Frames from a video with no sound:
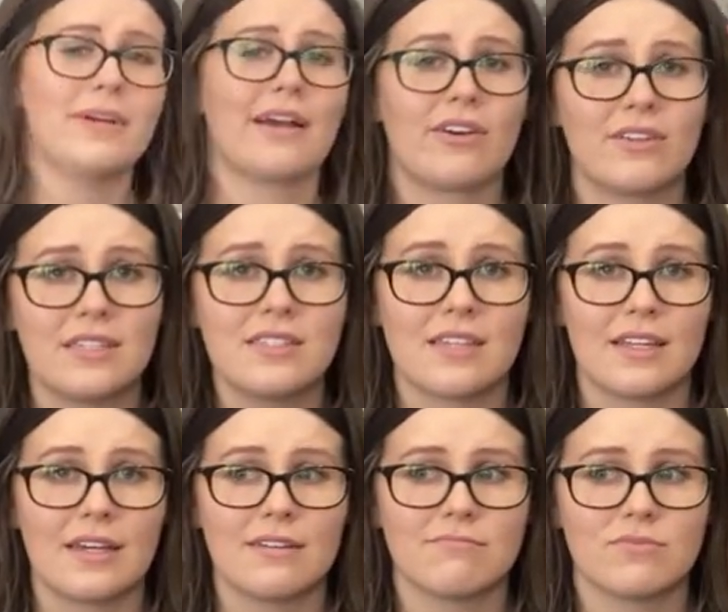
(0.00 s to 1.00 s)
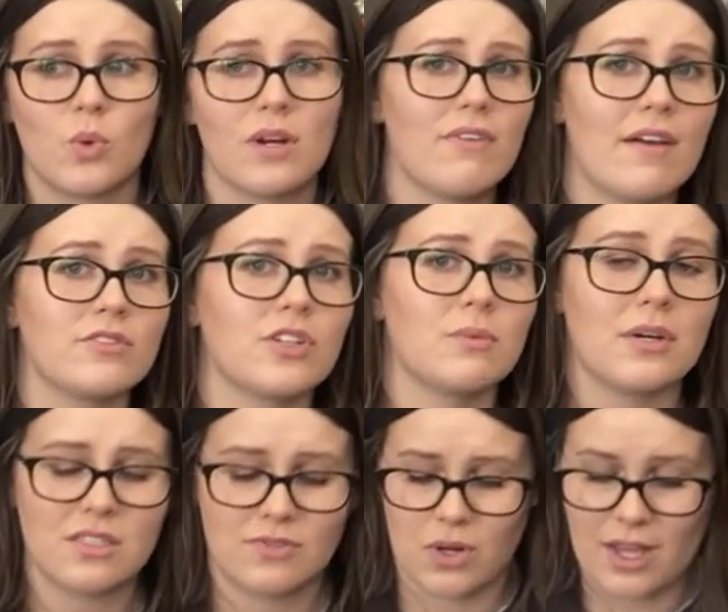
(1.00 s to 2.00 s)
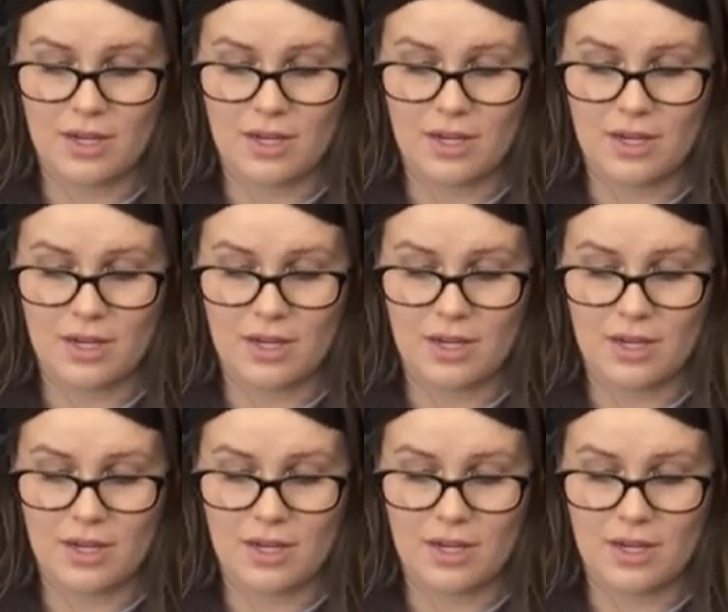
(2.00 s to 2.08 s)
I could at least get like 25, 30 bucks for it.